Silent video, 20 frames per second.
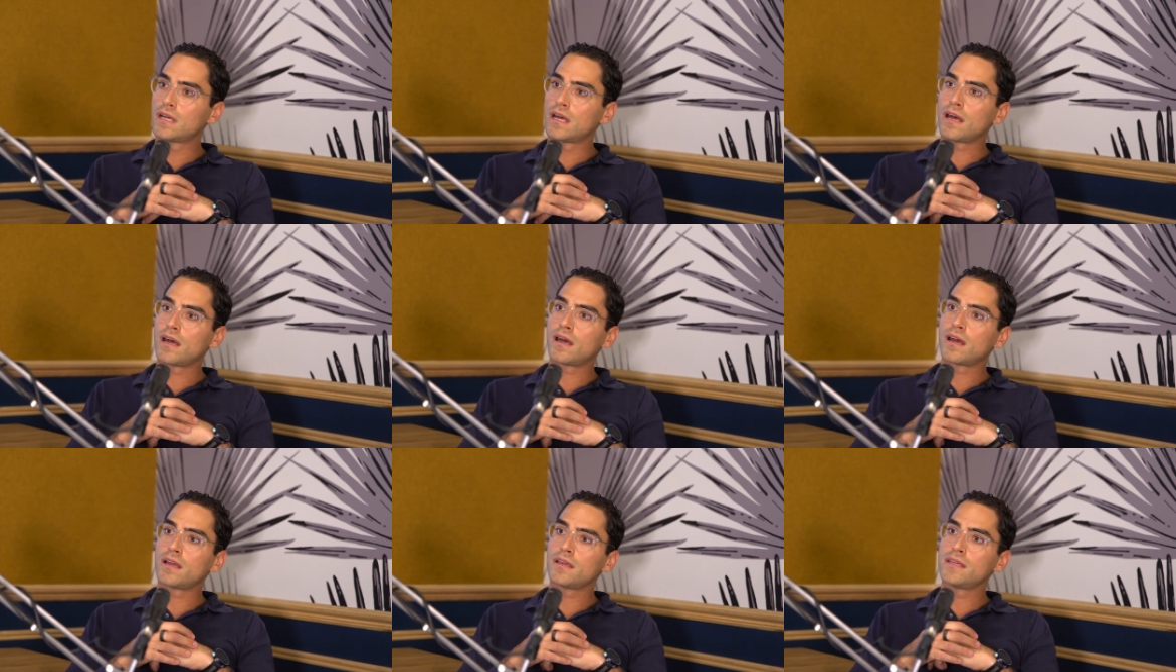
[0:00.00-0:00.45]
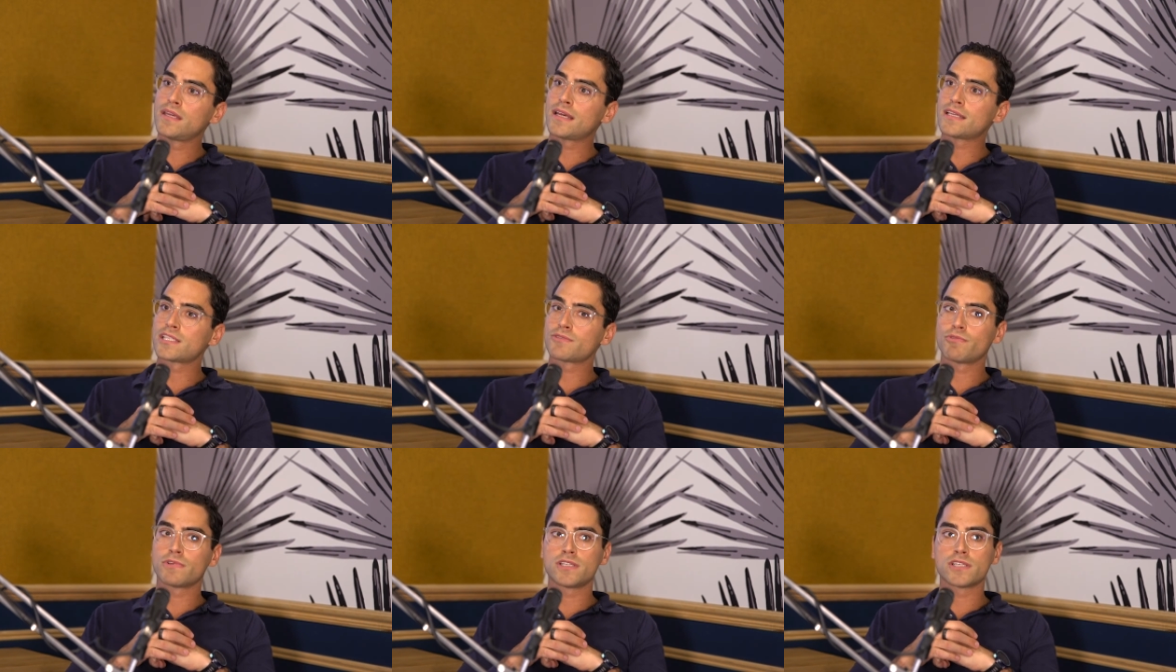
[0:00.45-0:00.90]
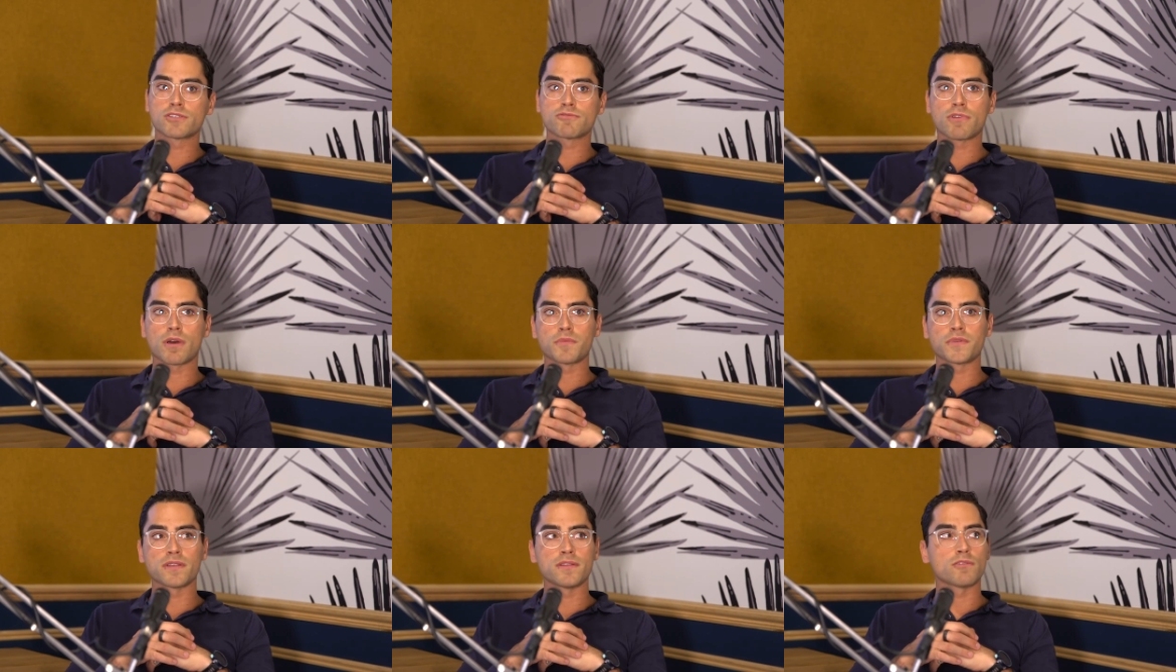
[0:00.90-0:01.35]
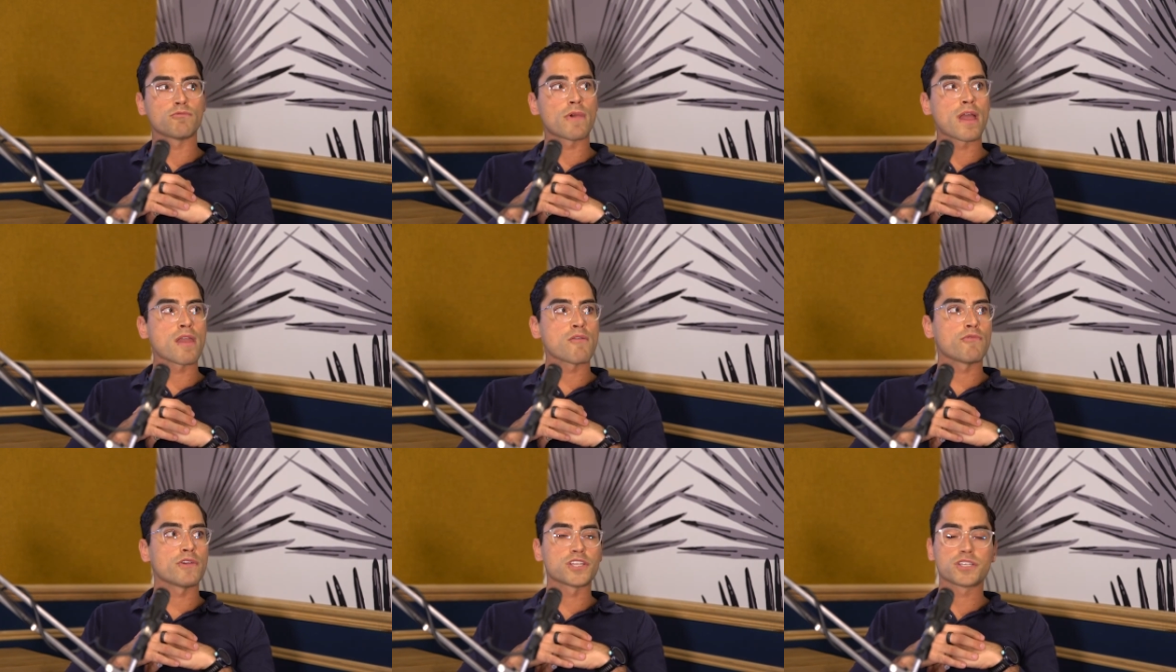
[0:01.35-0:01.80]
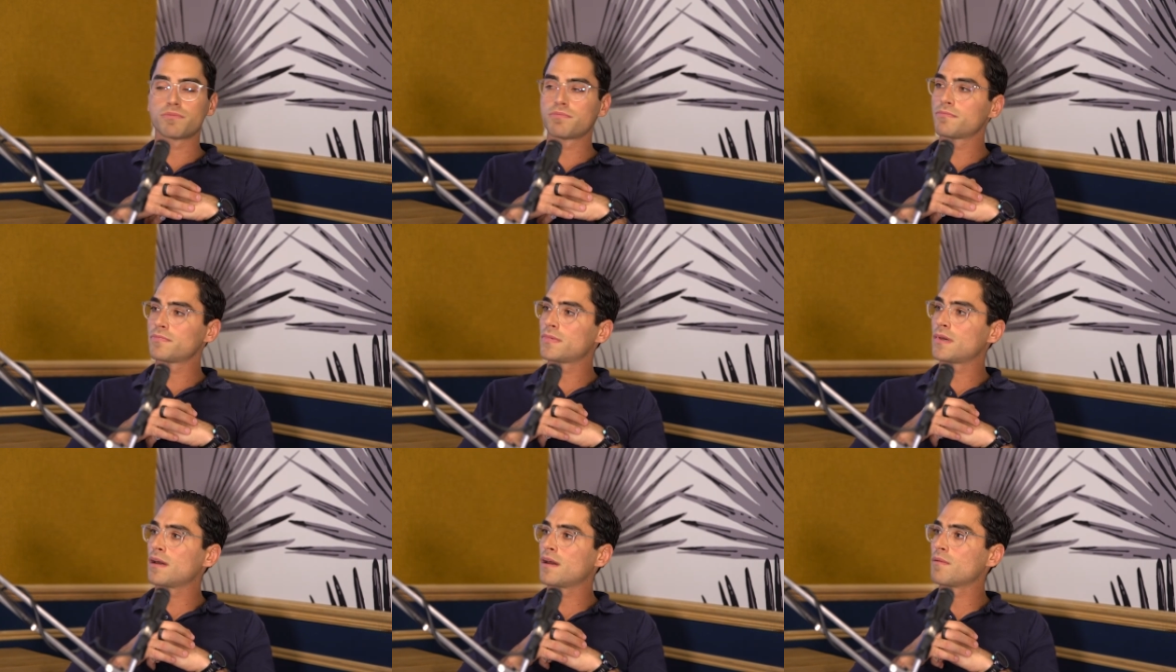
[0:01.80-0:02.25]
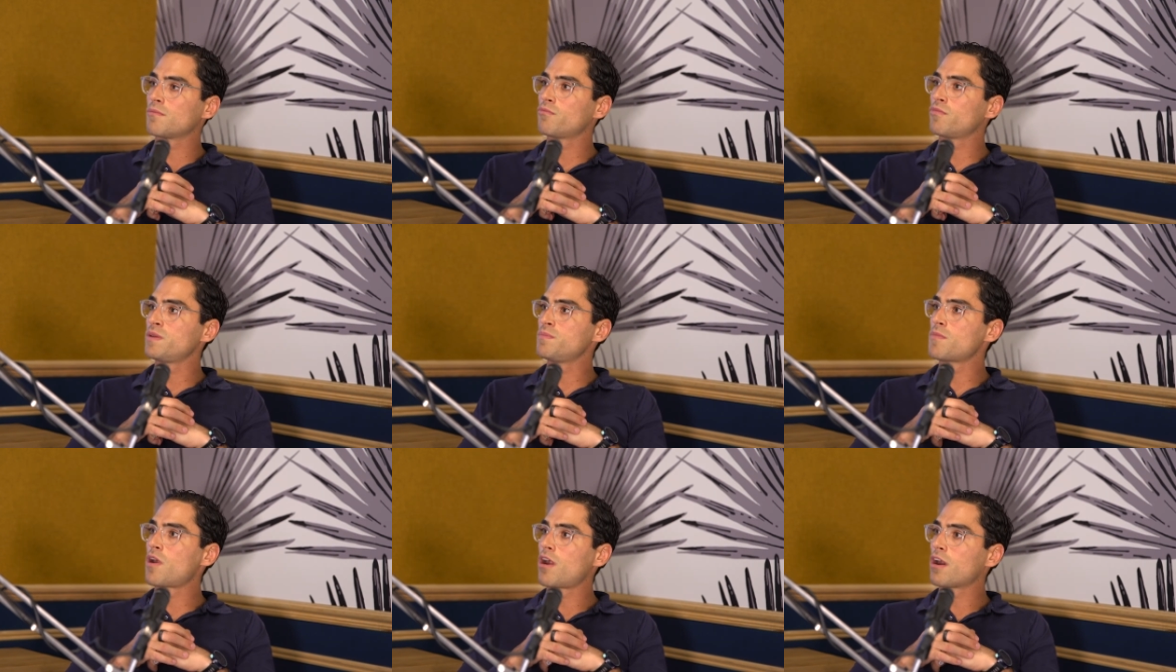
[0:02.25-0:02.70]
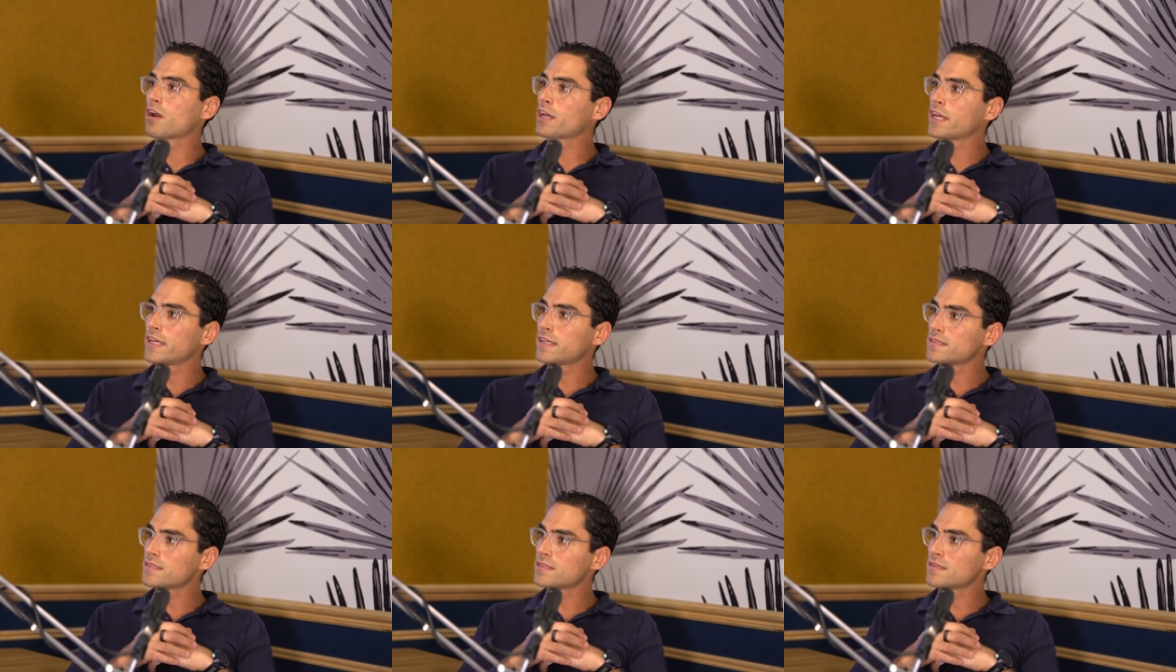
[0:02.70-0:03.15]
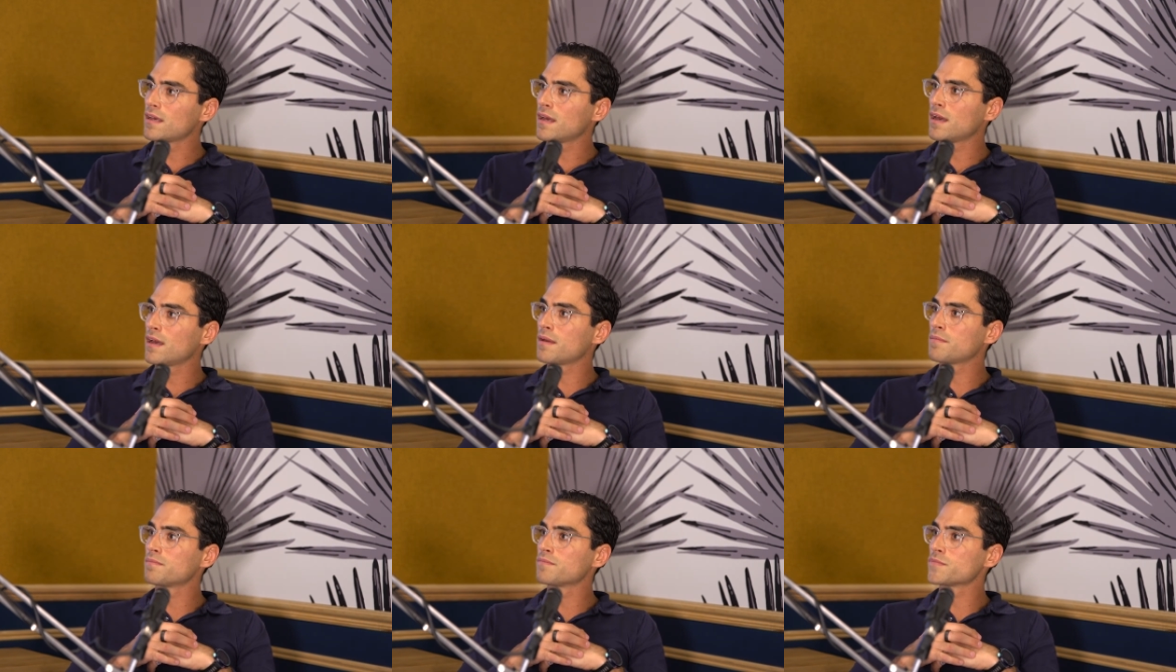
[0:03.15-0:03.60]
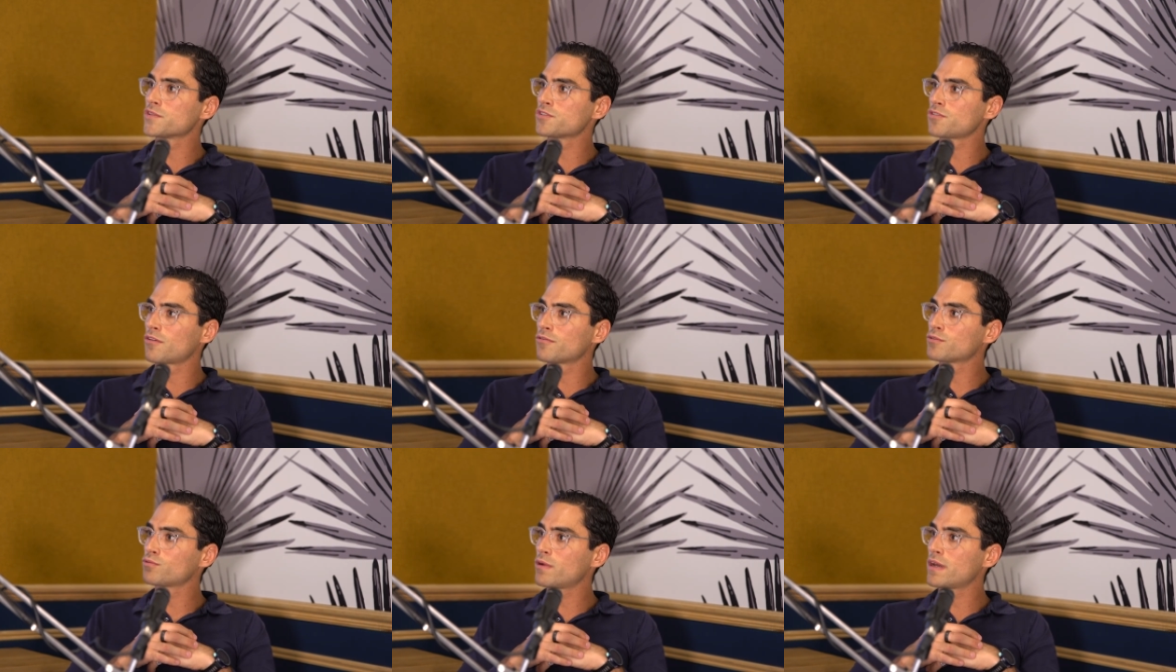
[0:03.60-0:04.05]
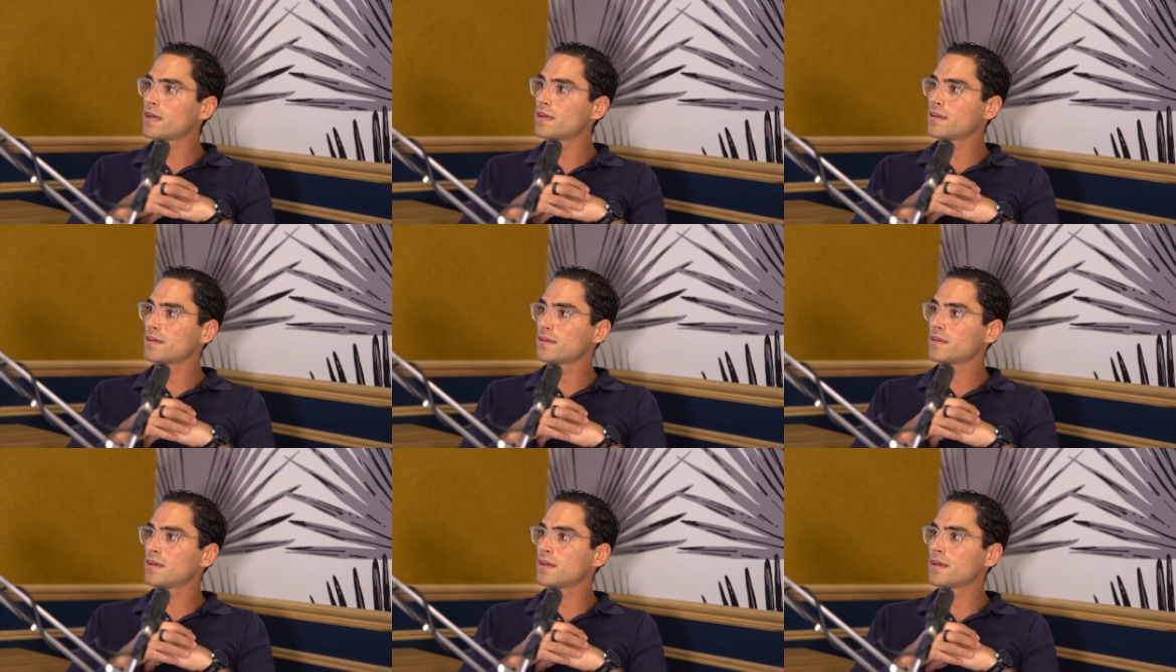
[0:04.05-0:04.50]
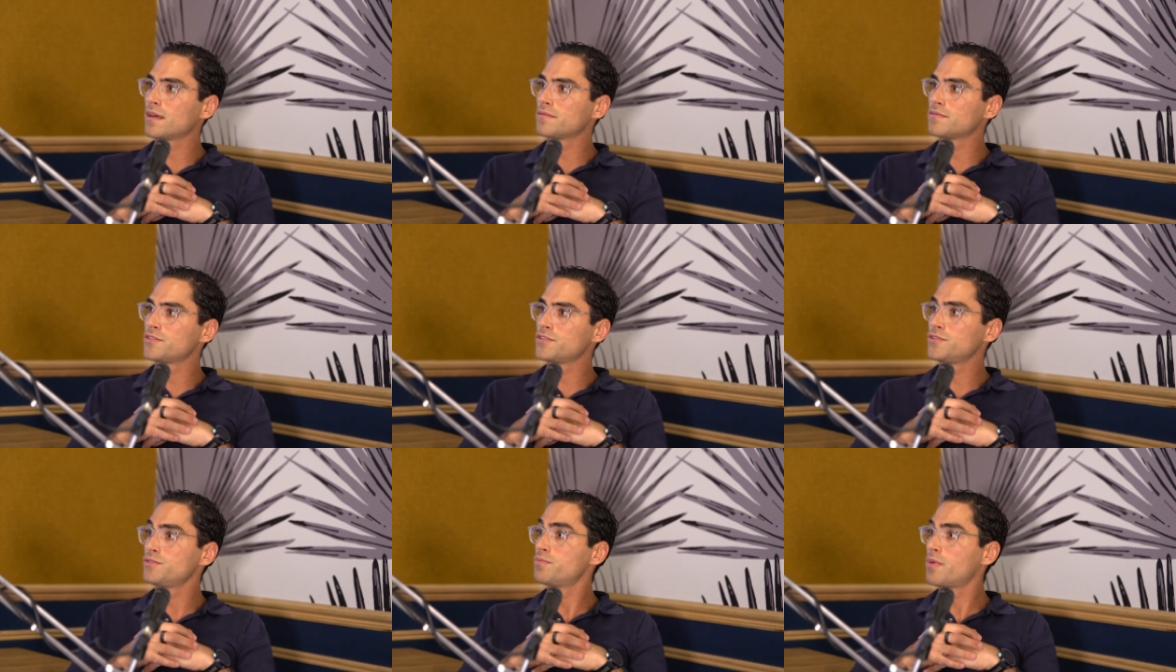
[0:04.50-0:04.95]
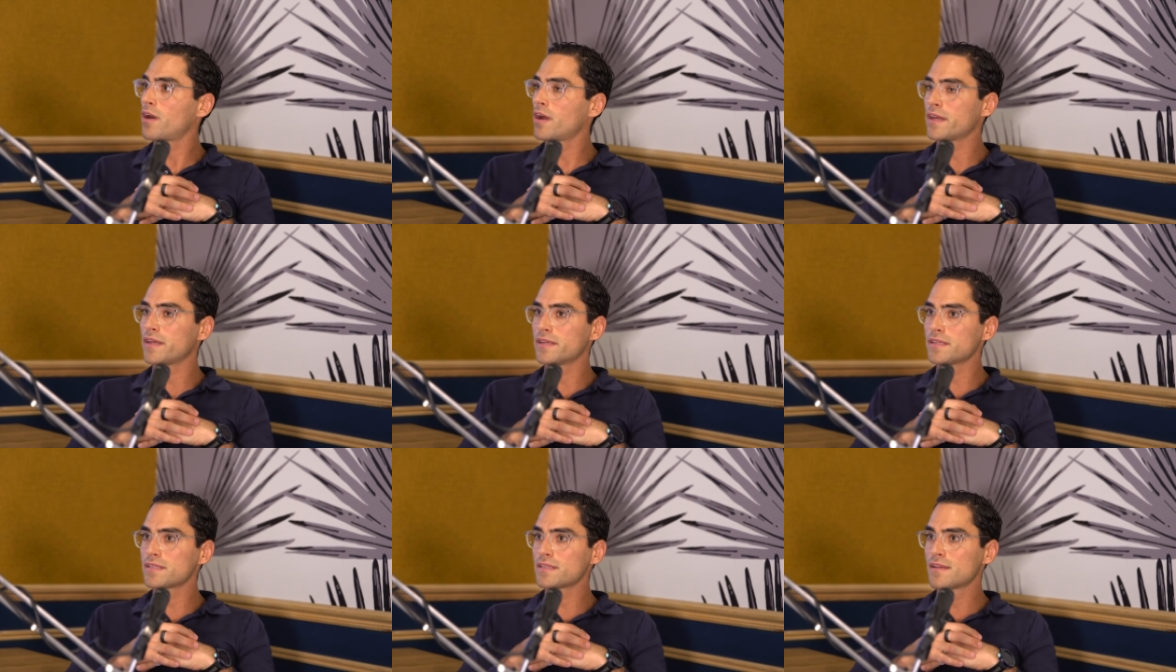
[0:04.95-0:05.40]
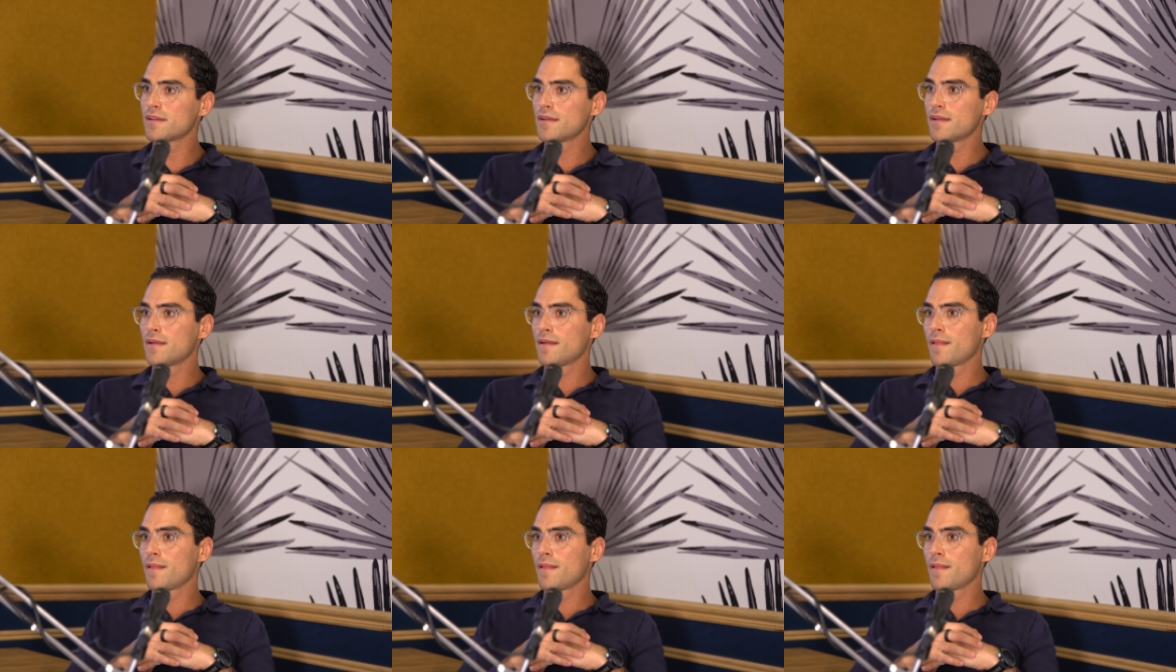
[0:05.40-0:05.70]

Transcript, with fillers: Uh, yes, we're disrupting the way in which um, we market um, software uh, to buyers.